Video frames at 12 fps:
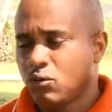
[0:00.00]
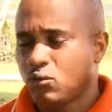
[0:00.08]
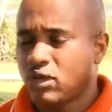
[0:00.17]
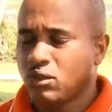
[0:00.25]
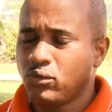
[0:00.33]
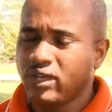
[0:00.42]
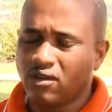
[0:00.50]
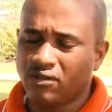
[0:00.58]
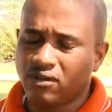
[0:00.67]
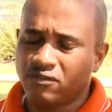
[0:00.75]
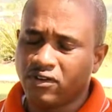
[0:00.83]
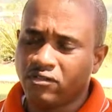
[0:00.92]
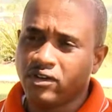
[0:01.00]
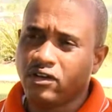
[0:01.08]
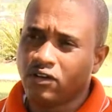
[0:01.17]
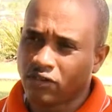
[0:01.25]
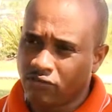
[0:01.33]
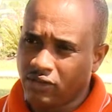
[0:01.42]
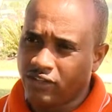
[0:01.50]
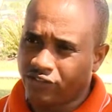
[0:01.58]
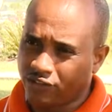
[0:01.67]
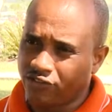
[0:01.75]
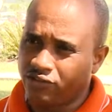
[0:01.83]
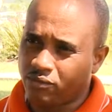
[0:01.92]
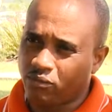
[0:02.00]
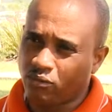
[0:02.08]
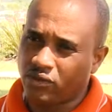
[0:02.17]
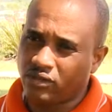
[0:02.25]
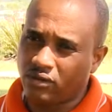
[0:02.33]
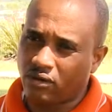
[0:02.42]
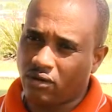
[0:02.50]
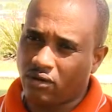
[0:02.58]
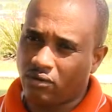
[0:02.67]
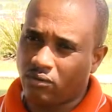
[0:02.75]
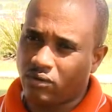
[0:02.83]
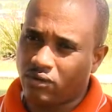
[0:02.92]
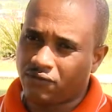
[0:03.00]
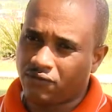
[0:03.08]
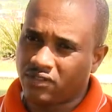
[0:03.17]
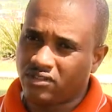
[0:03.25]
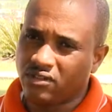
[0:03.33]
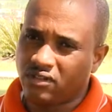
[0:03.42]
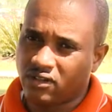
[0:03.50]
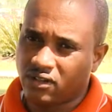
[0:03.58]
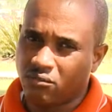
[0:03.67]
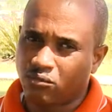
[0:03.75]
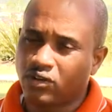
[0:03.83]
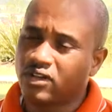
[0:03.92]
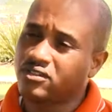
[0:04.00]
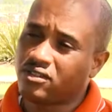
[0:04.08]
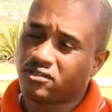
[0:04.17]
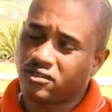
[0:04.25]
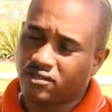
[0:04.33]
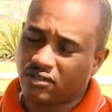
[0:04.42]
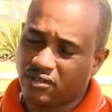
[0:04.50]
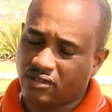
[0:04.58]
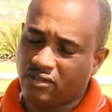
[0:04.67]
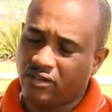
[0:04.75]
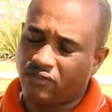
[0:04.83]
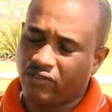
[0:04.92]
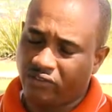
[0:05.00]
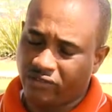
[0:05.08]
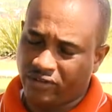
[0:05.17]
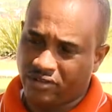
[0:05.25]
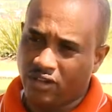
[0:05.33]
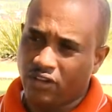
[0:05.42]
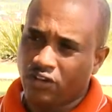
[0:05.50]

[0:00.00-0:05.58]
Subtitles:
Well, we have a very good relationship with our fraternal brothers and sisters in the various